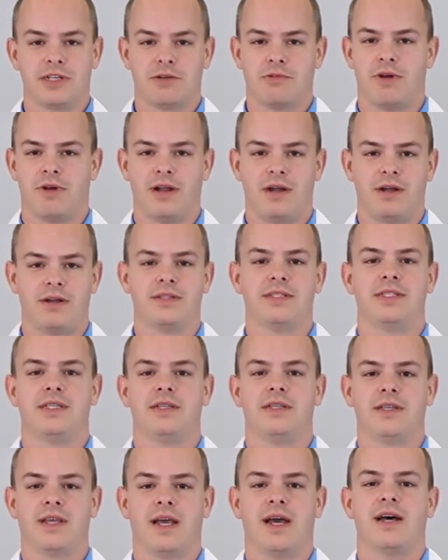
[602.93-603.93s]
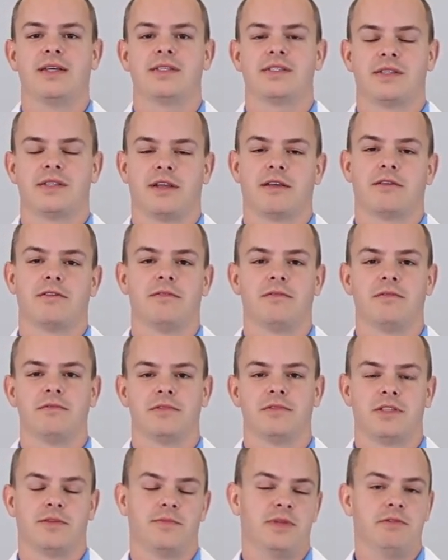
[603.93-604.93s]
require a degas
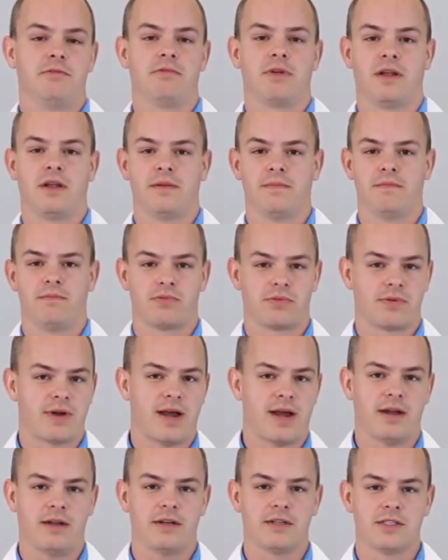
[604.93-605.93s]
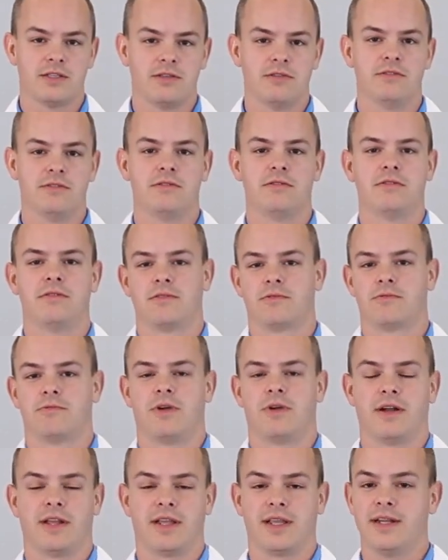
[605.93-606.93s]
cycle to be run prior to
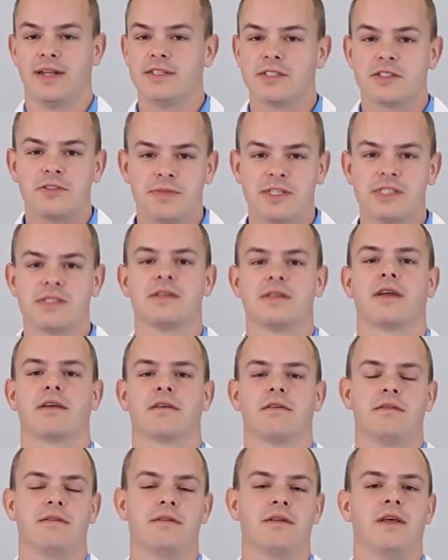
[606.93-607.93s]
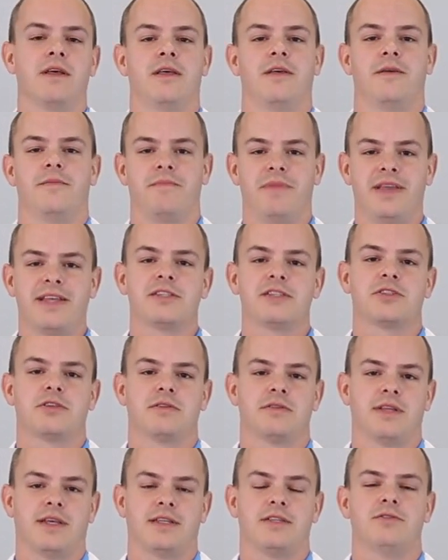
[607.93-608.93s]
running an instrument cycle, make
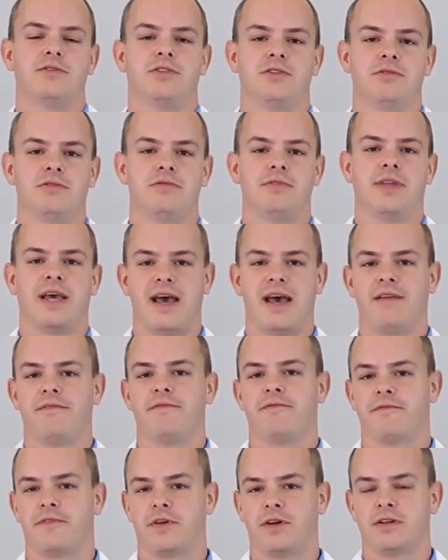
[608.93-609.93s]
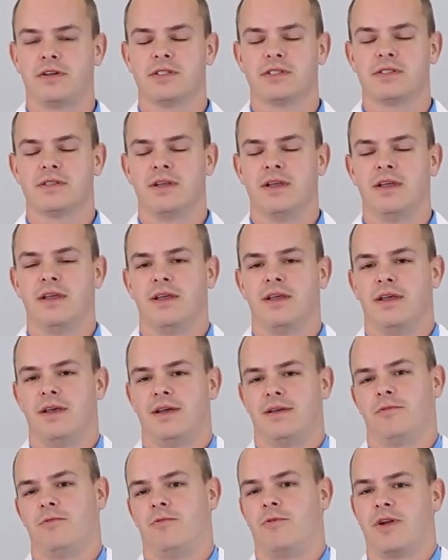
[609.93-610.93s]
sure that you do that first.
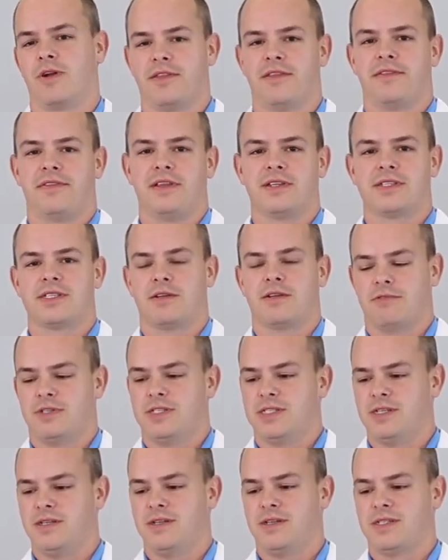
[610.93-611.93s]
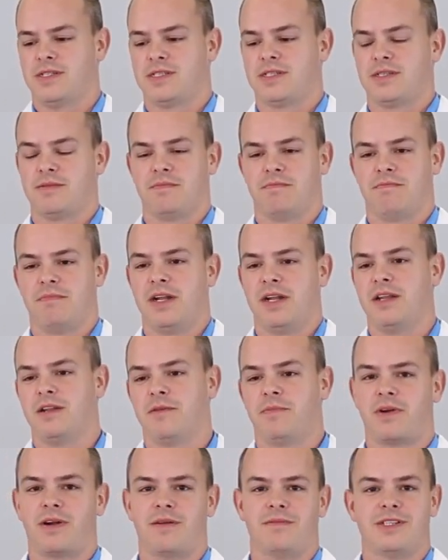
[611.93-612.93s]
One of the things that we see is many
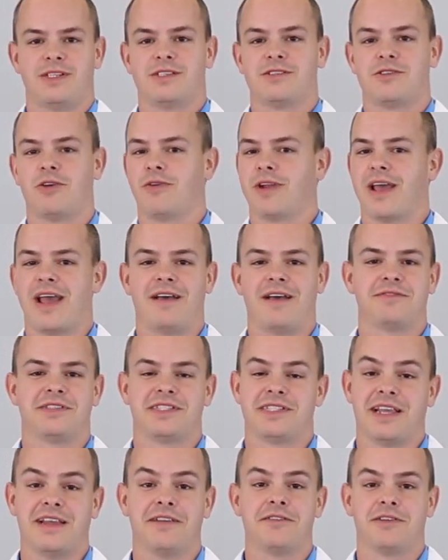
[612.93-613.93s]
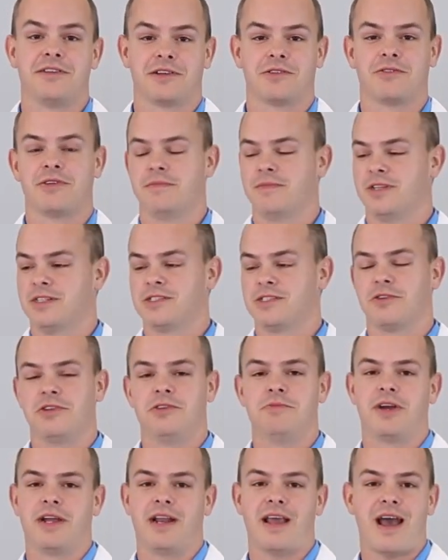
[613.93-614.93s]
departments don't have standard equipment. So
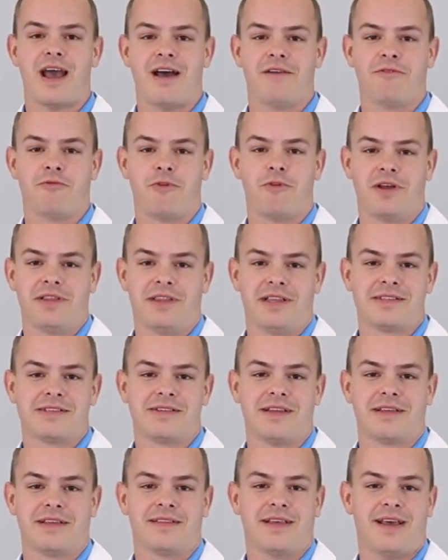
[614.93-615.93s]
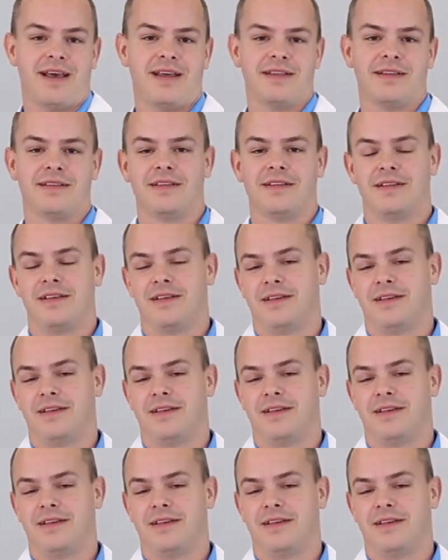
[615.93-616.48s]
you might have one that's like that